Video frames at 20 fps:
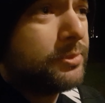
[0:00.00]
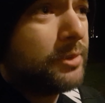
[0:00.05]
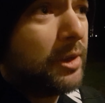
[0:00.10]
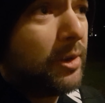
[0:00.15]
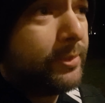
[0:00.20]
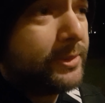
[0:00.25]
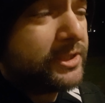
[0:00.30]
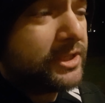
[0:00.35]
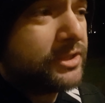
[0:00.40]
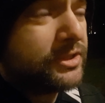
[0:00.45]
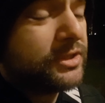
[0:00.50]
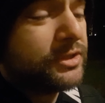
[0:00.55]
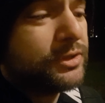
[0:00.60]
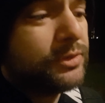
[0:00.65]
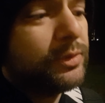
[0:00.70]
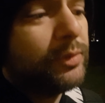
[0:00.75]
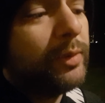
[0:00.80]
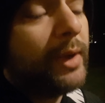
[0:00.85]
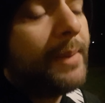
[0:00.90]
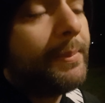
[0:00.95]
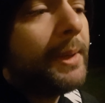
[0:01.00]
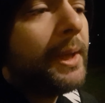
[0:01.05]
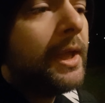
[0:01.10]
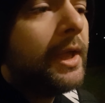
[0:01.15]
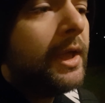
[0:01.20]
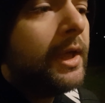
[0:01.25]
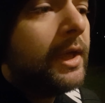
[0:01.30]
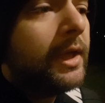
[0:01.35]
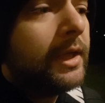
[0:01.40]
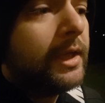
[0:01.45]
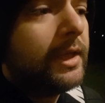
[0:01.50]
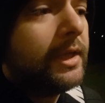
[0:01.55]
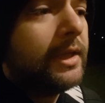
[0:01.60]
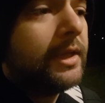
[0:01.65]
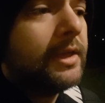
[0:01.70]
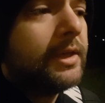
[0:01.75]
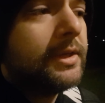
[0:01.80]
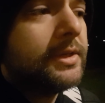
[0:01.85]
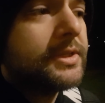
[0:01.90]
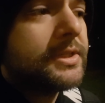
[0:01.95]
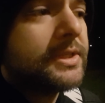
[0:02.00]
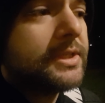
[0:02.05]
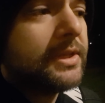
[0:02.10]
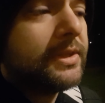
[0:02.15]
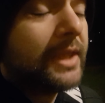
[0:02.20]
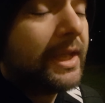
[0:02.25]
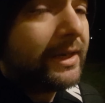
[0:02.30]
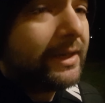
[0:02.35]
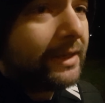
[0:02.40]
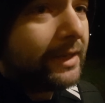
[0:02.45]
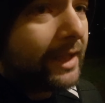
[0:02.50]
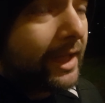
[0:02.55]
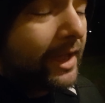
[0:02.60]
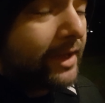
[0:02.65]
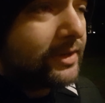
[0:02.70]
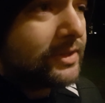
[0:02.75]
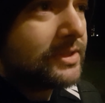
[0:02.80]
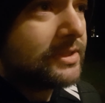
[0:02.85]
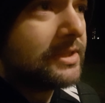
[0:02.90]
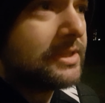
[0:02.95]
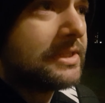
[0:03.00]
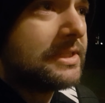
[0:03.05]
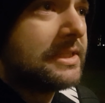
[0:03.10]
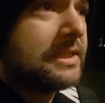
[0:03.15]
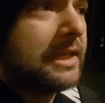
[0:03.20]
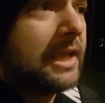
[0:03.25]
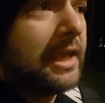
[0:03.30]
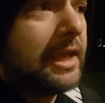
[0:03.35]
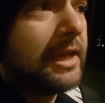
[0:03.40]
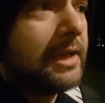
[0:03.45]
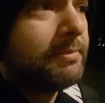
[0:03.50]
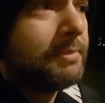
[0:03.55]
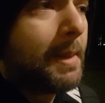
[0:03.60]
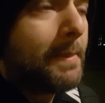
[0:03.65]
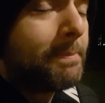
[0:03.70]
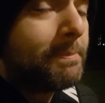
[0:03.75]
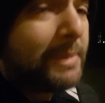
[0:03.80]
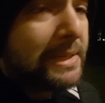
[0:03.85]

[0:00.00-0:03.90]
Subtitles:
opposition to the web is that it lacks the same